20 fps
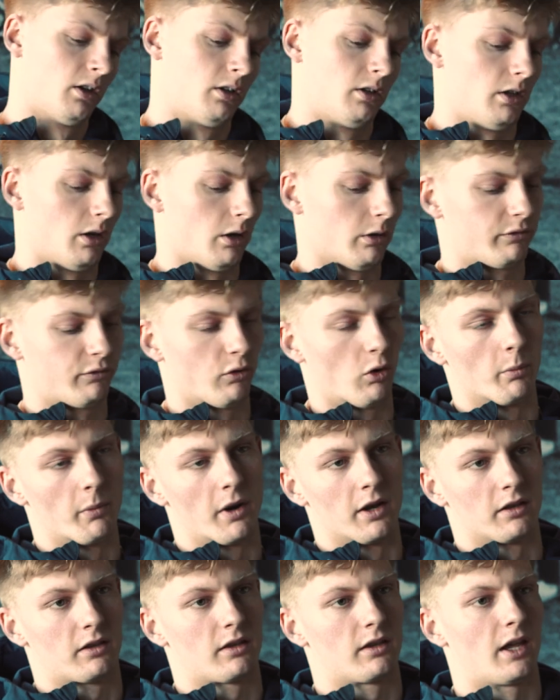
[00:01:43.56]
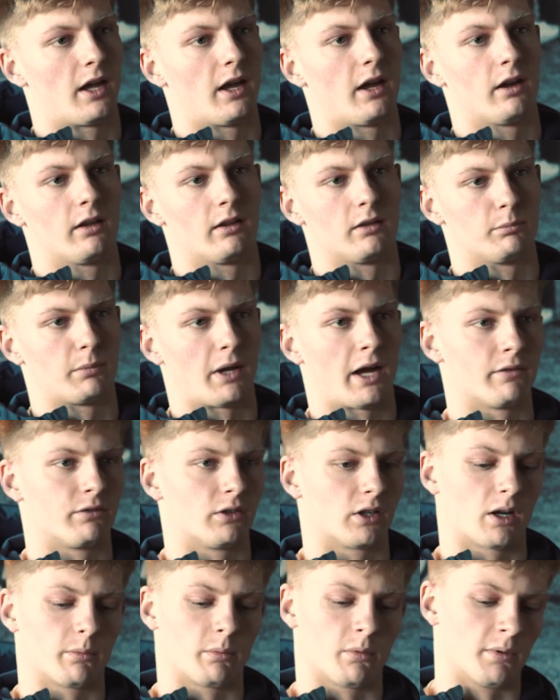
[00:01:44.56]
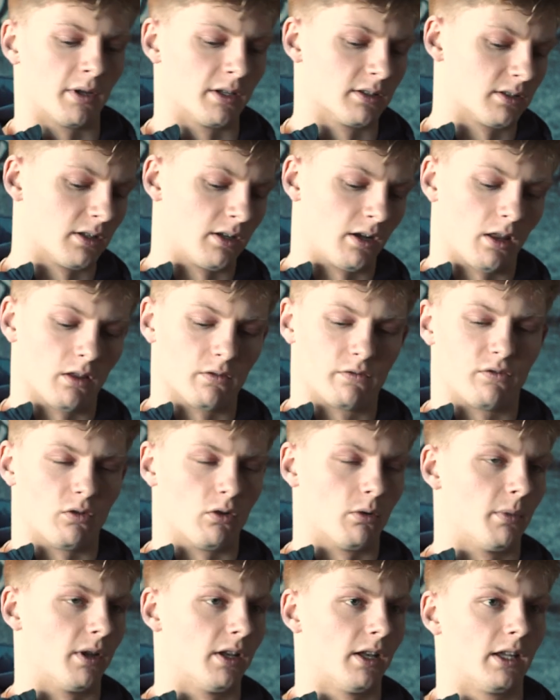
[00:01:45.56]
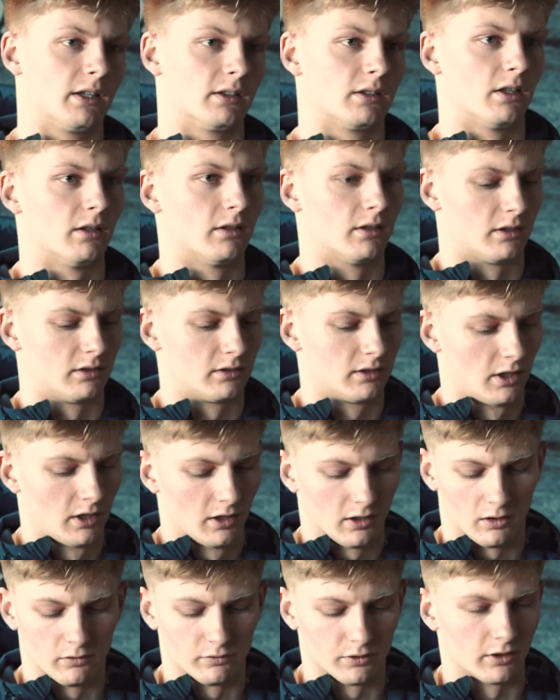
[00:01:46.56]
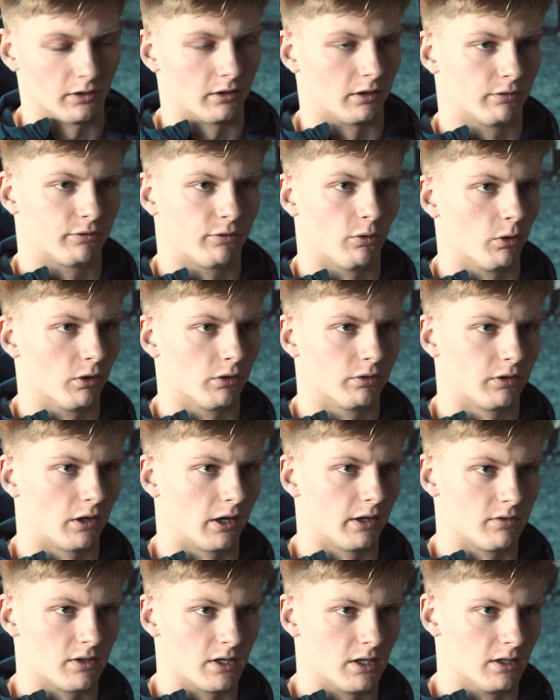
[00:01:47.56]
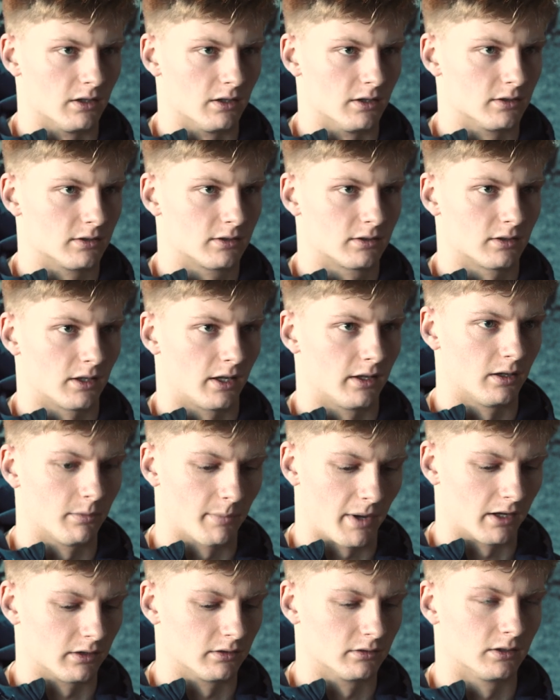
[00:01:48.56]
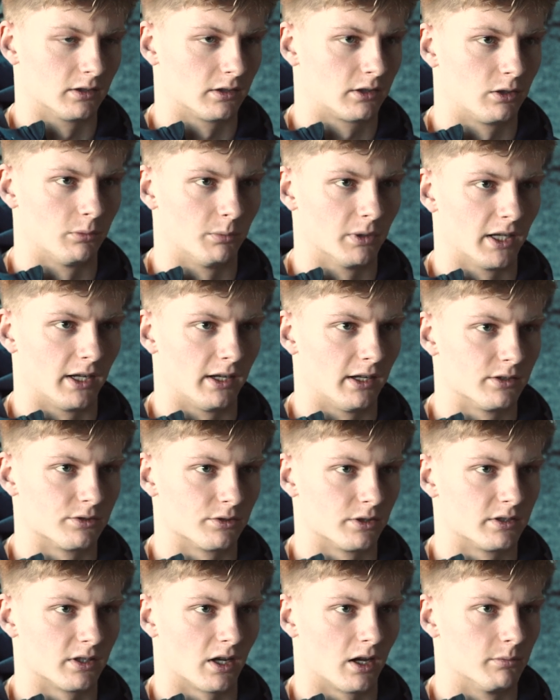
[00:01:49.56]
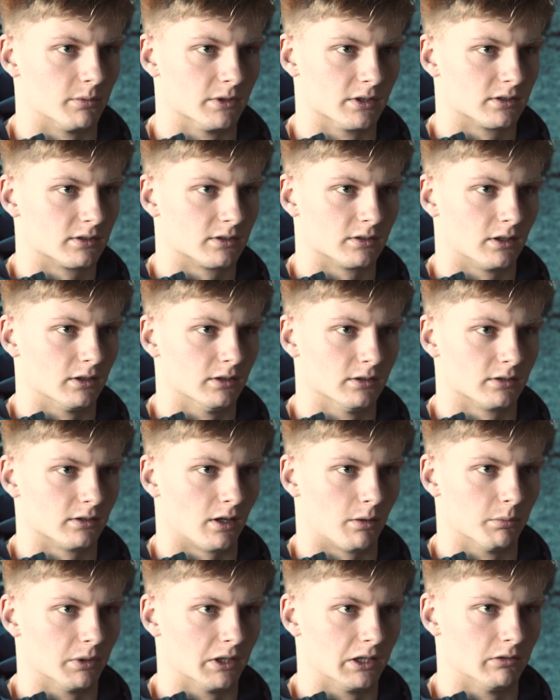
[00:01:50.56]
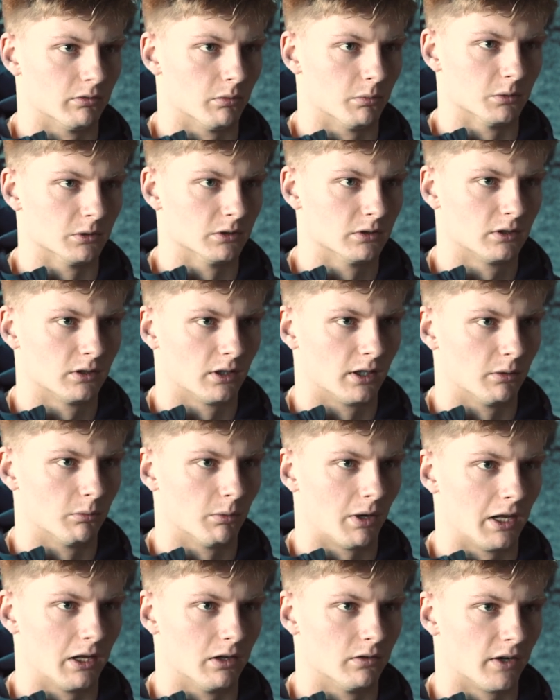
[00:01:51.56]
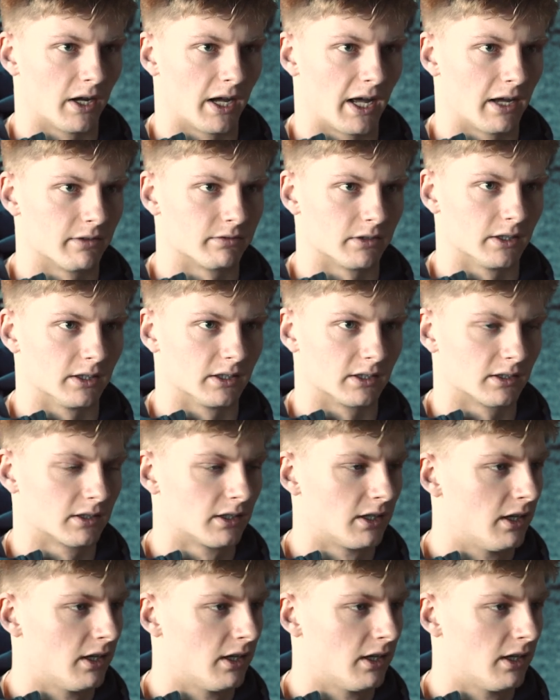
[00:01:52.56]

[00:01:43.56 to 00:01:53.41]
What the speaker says: a 4 month there, then back for a couple of months, and another 4 months. Over the 4 or 5 years, the accumulated injury time is unbelievable. Well over half, I think.